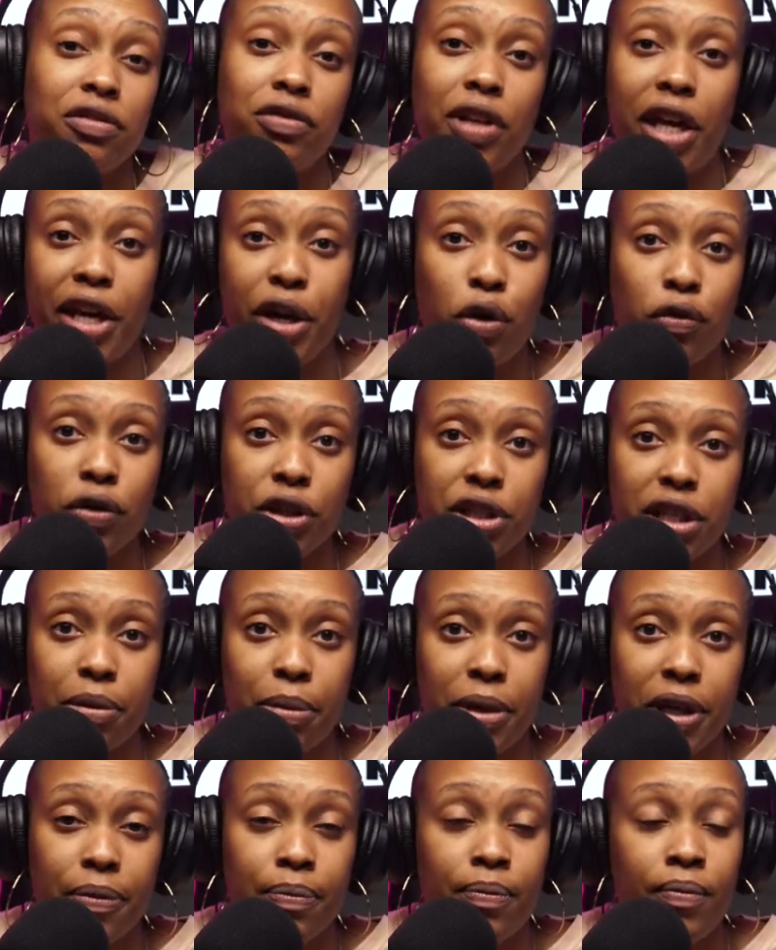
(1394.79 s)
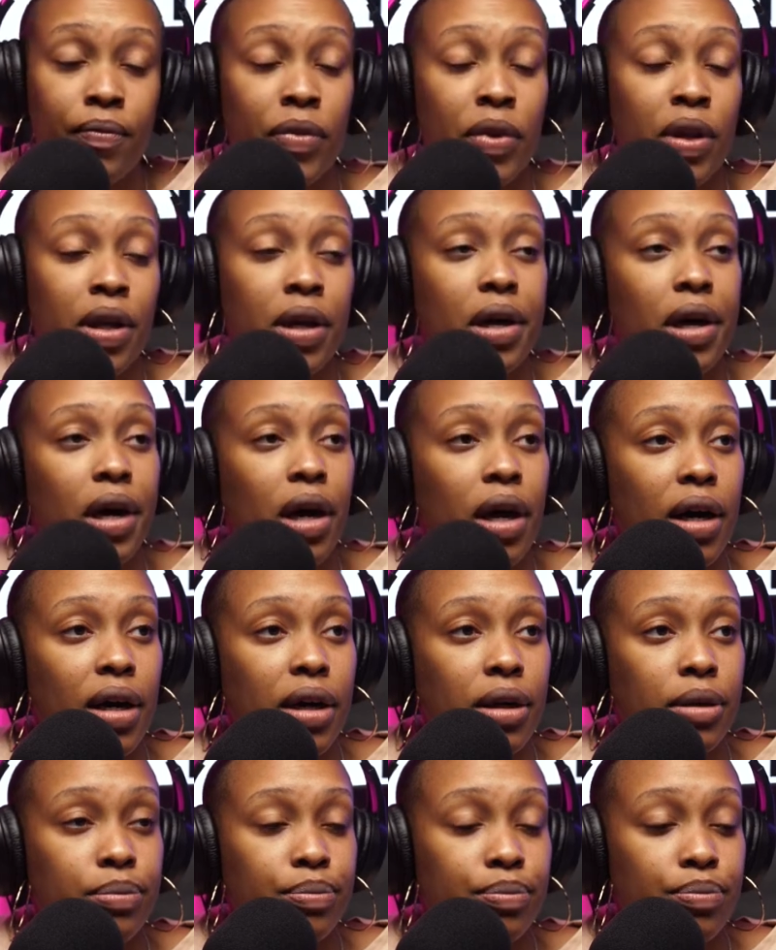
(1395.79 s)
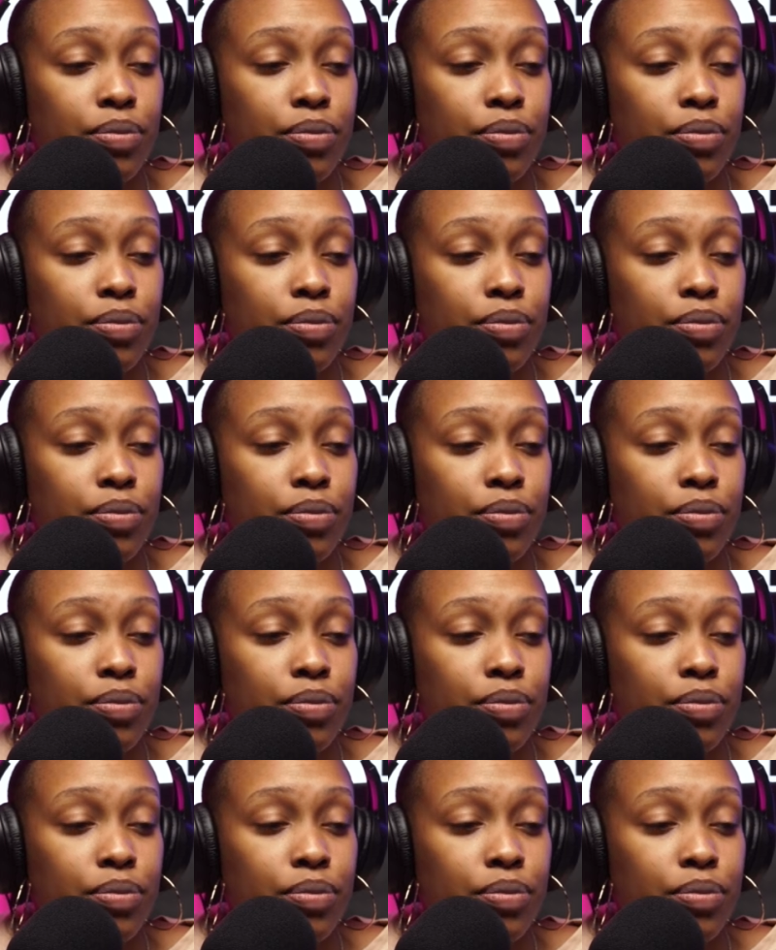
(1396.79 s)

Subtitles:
layover to me. I